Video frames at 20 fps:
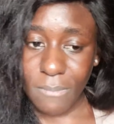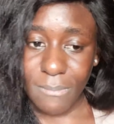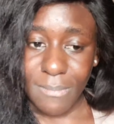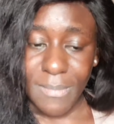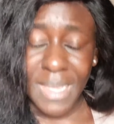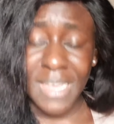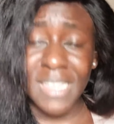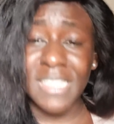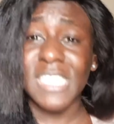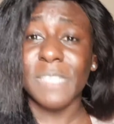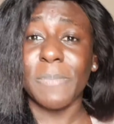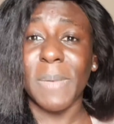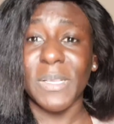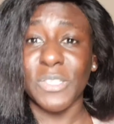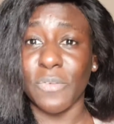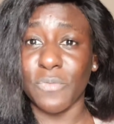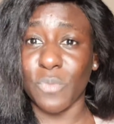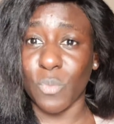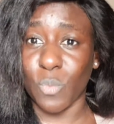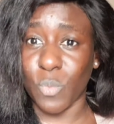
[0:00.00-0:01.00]
in this part
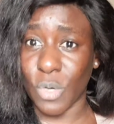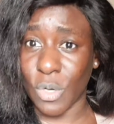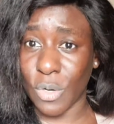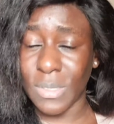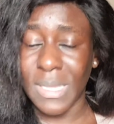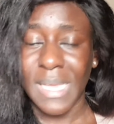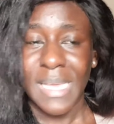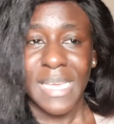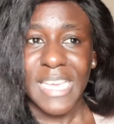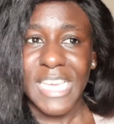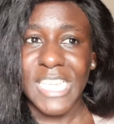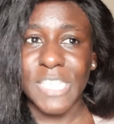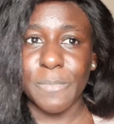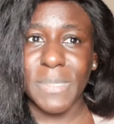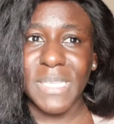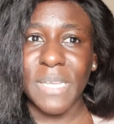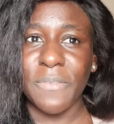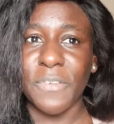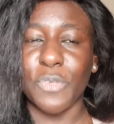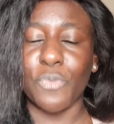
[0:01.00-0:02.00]
of the world, it's
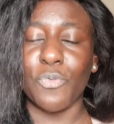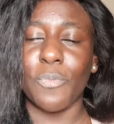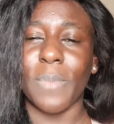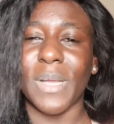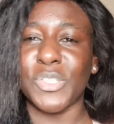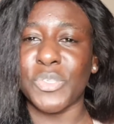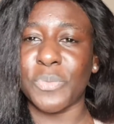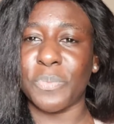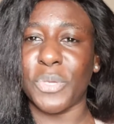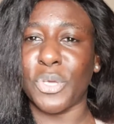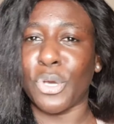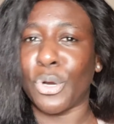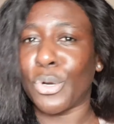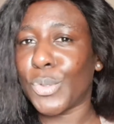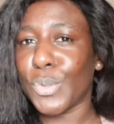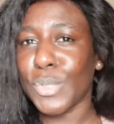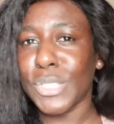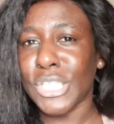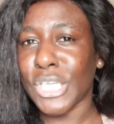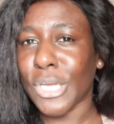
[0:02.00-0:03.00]
better for the woman to be on
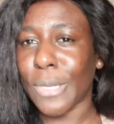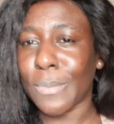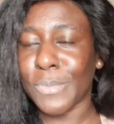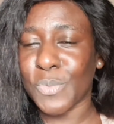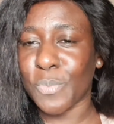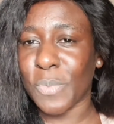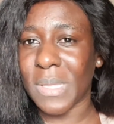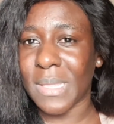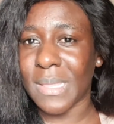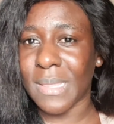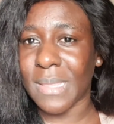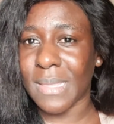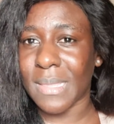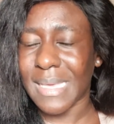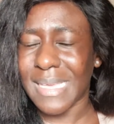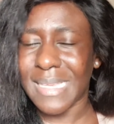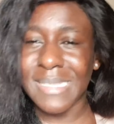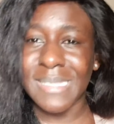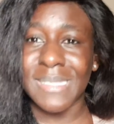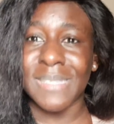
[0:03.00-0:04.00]
good terms with
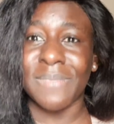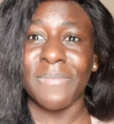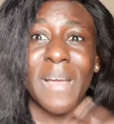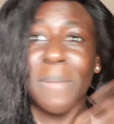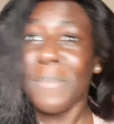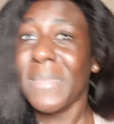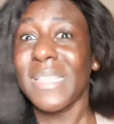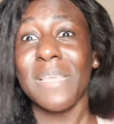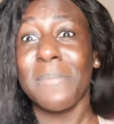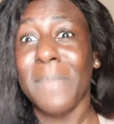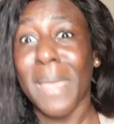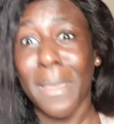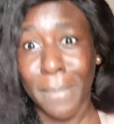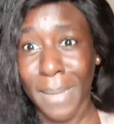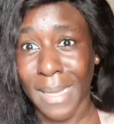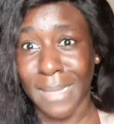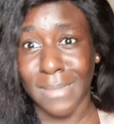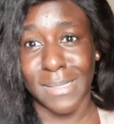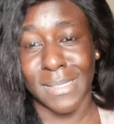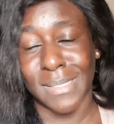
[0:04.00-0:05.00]
his family
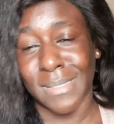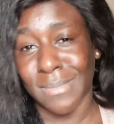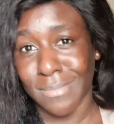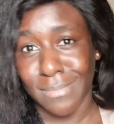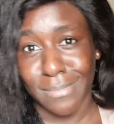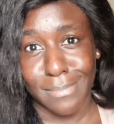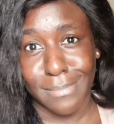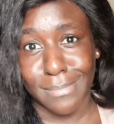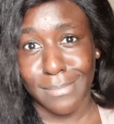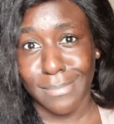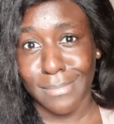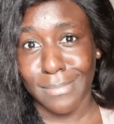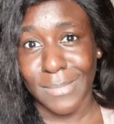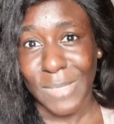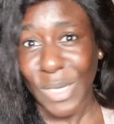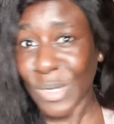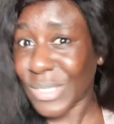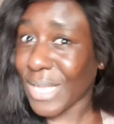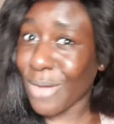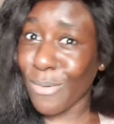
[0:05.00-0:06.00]
members.
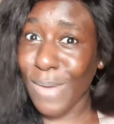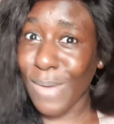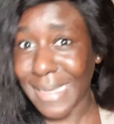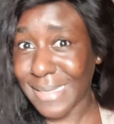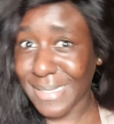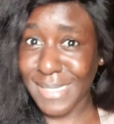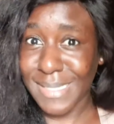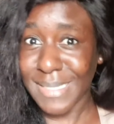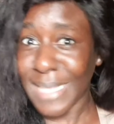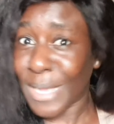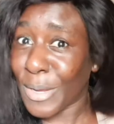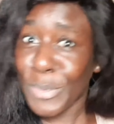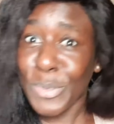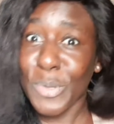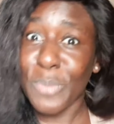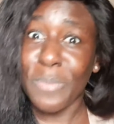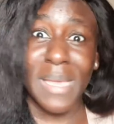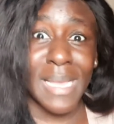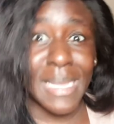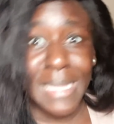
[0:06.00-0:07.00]
Otherwise, they're going to
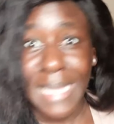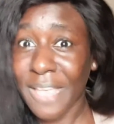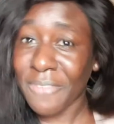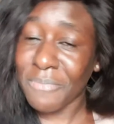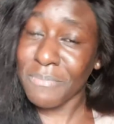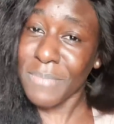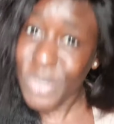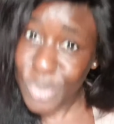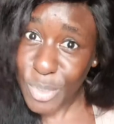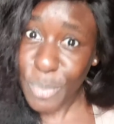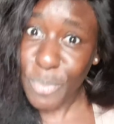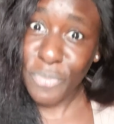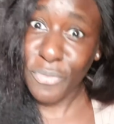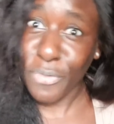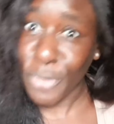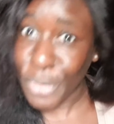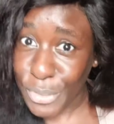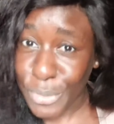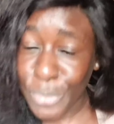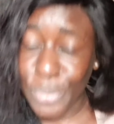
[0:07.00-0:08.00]
make life miserable for
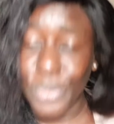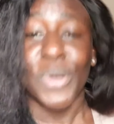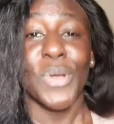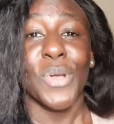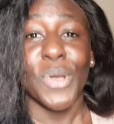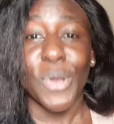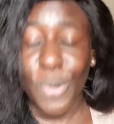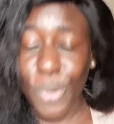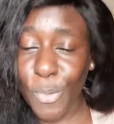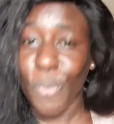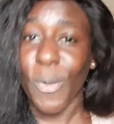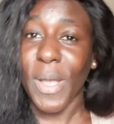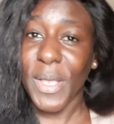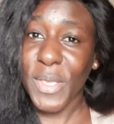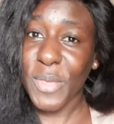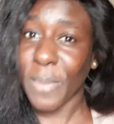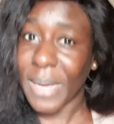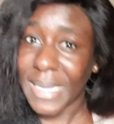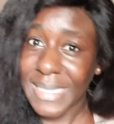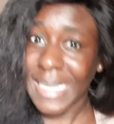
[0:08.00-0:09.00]
you when
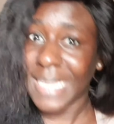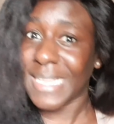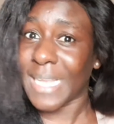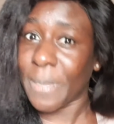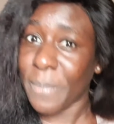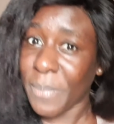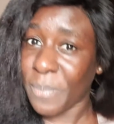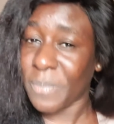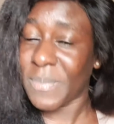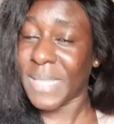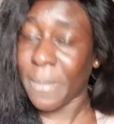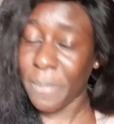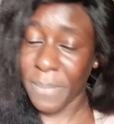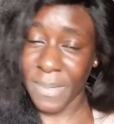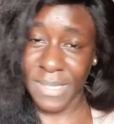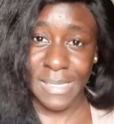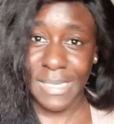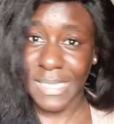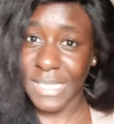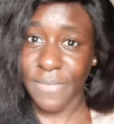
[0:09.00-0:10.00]
you enter that
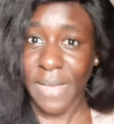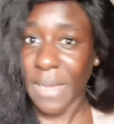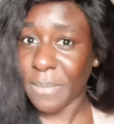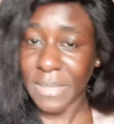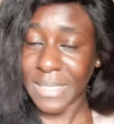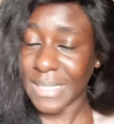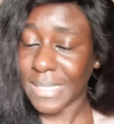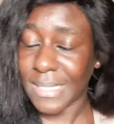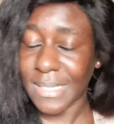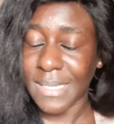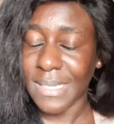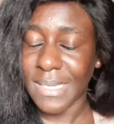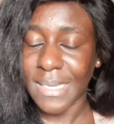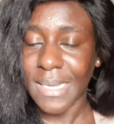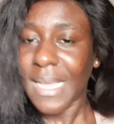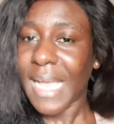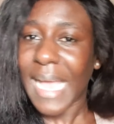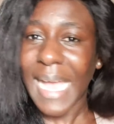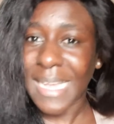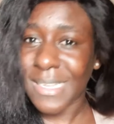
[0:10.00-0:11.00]
person's family.
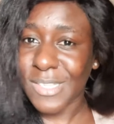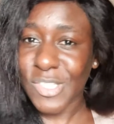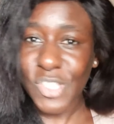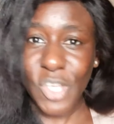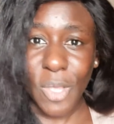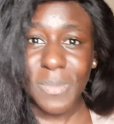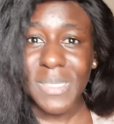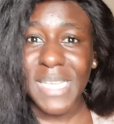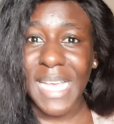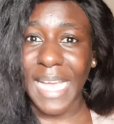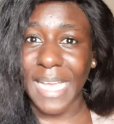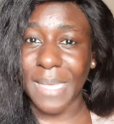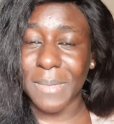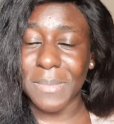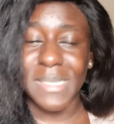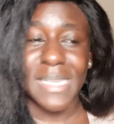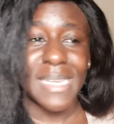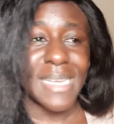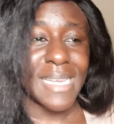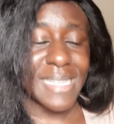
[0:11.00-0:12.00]
And
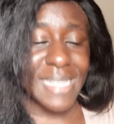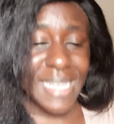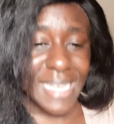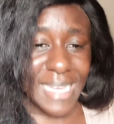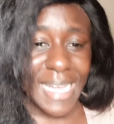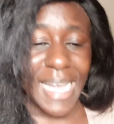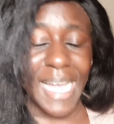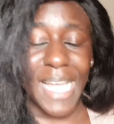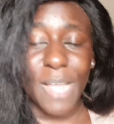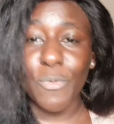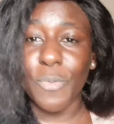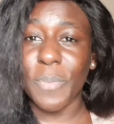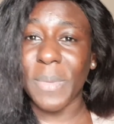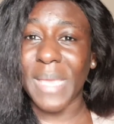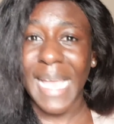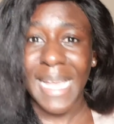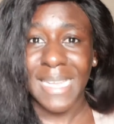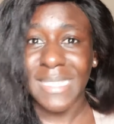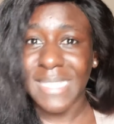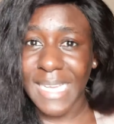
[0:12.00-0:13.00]
sometimes the guy will be
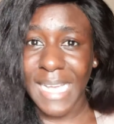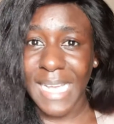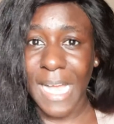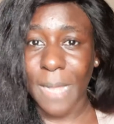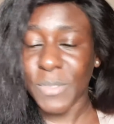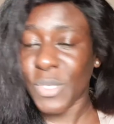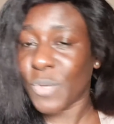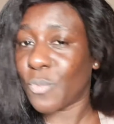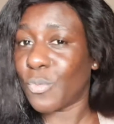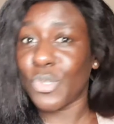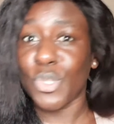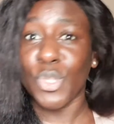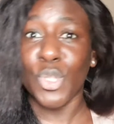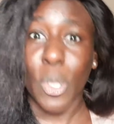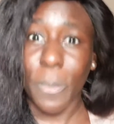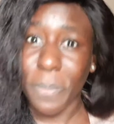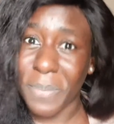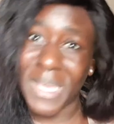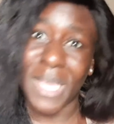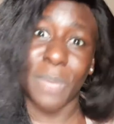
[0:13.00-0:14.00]
handicapped. He will
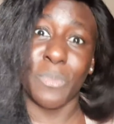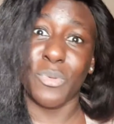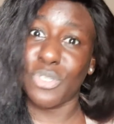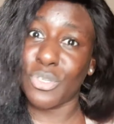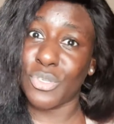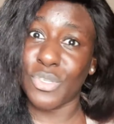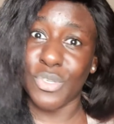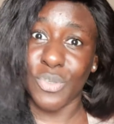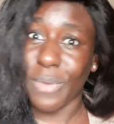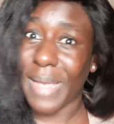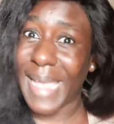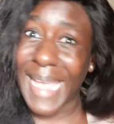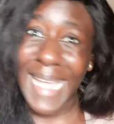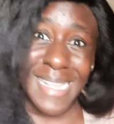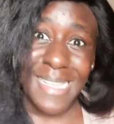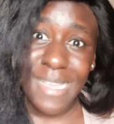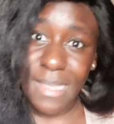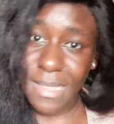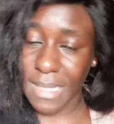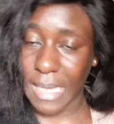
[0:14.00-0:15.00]
not be able to do
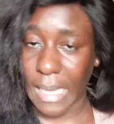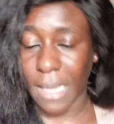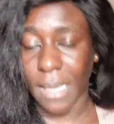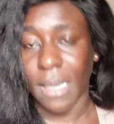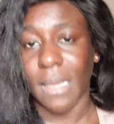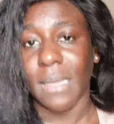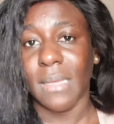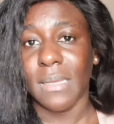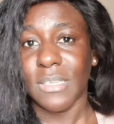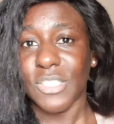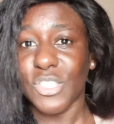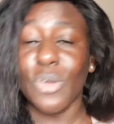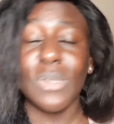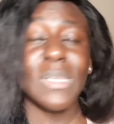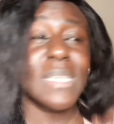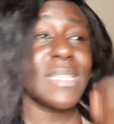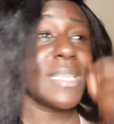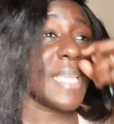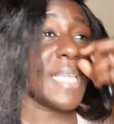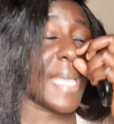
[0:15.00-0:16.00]
anything. The only
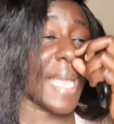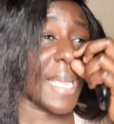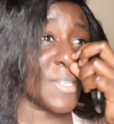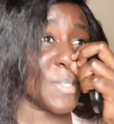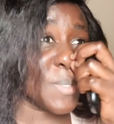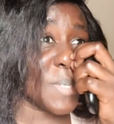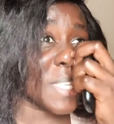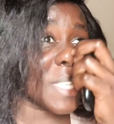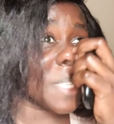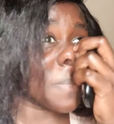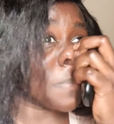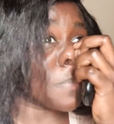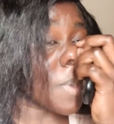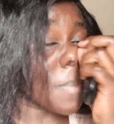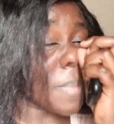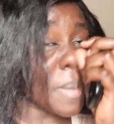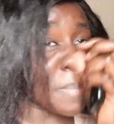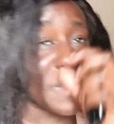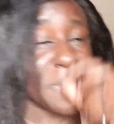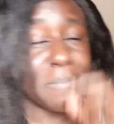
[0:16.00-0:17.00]
thing he can do is
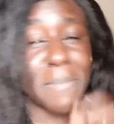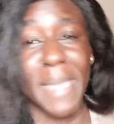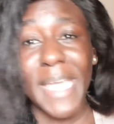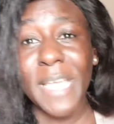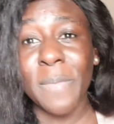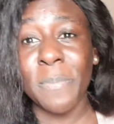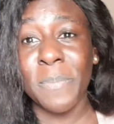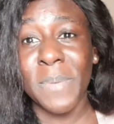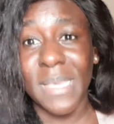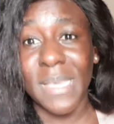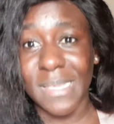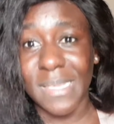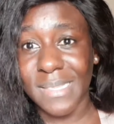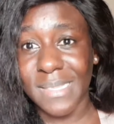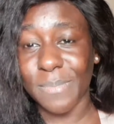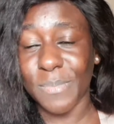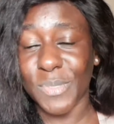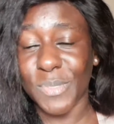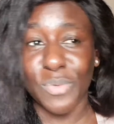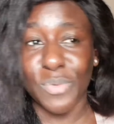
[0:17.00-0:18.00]
probably make
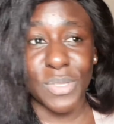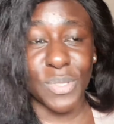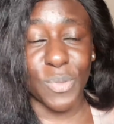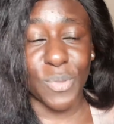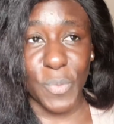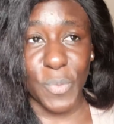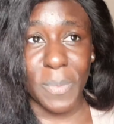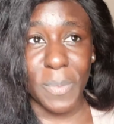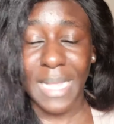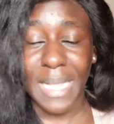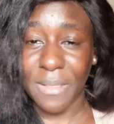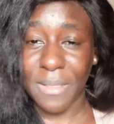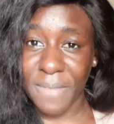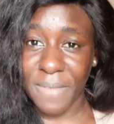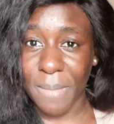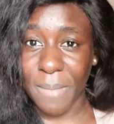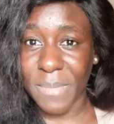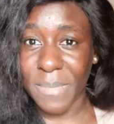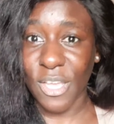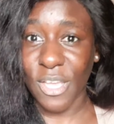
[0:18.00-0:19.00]
peace between the woman and the
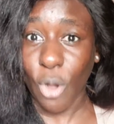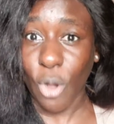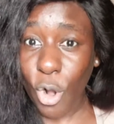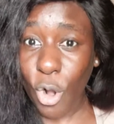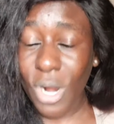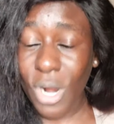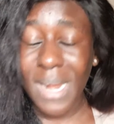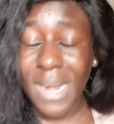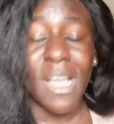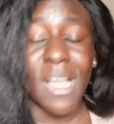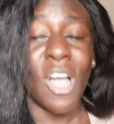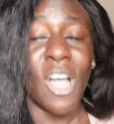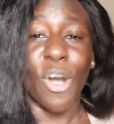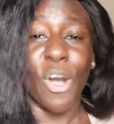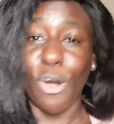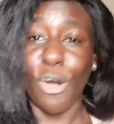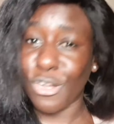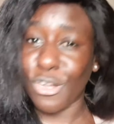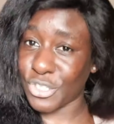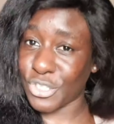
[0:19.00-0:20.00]
family, or
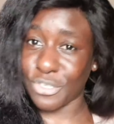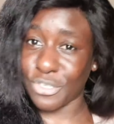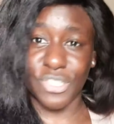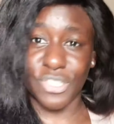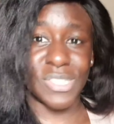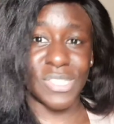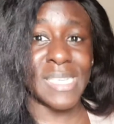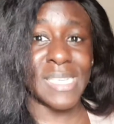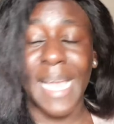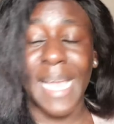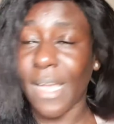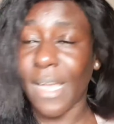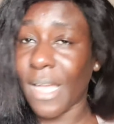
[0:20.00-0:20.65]
ostracize.